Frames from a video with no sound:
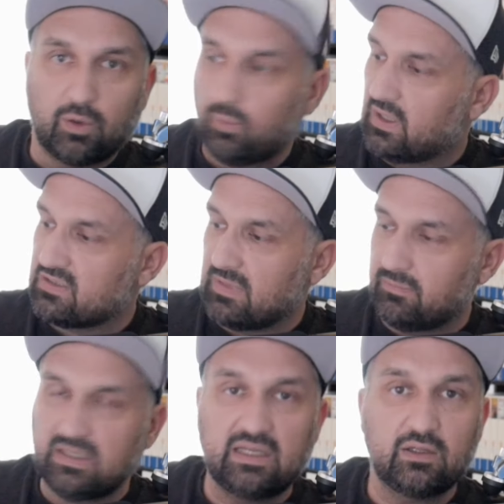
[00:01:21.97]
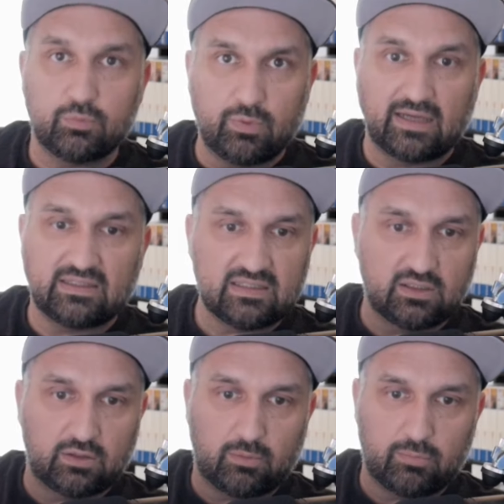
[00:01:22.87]
ones, maybe to practice
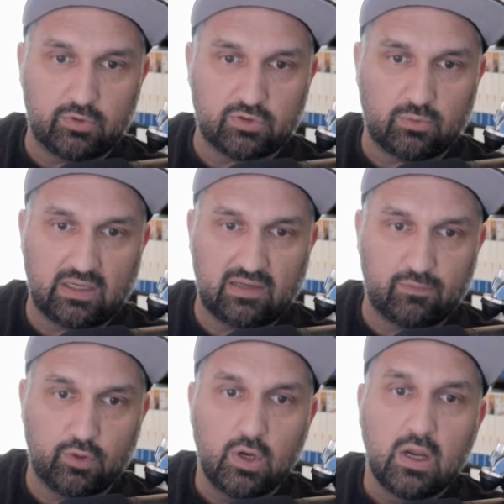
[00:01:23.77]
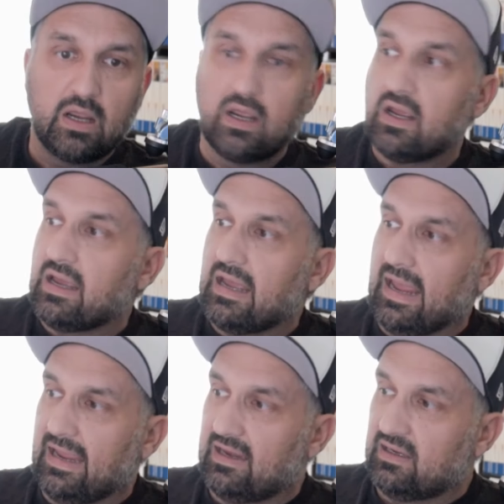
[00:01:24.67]
the numbers or whatever.
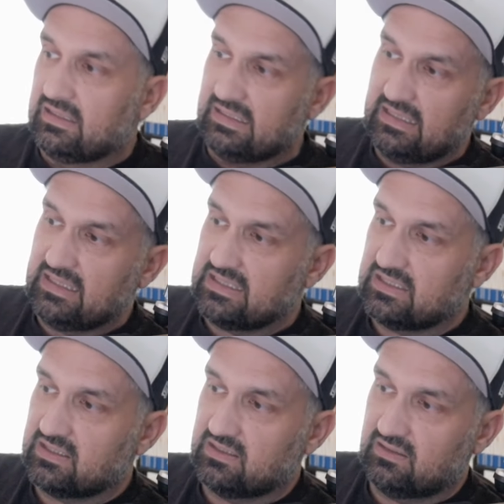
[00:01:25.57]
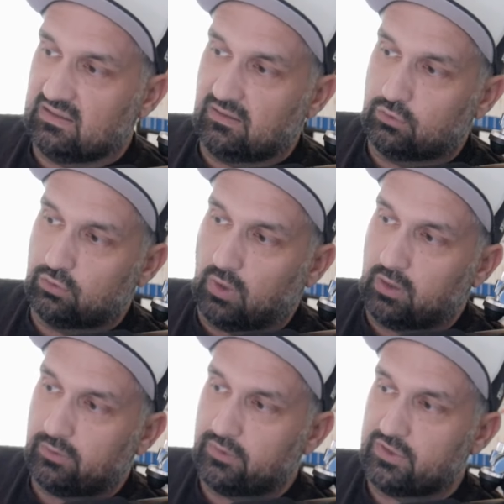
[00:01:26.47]
And these little
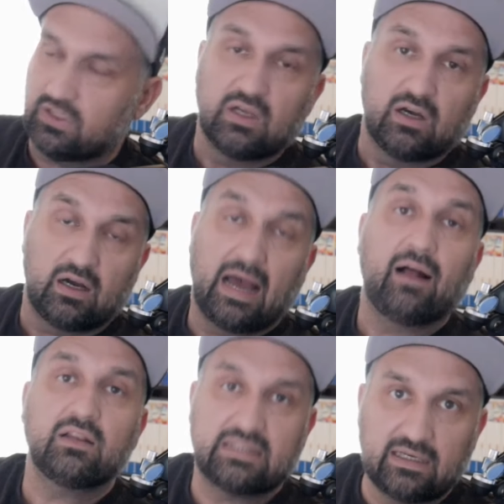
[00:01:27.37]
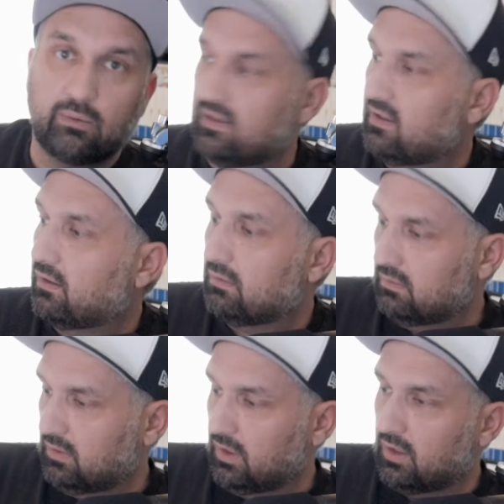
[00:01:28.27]
drawers, I'll say right now,
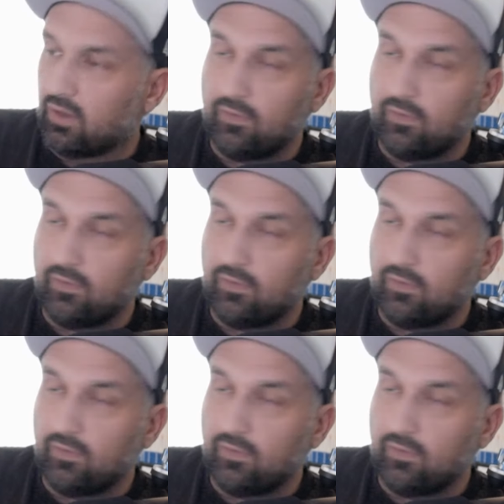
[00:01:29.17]
a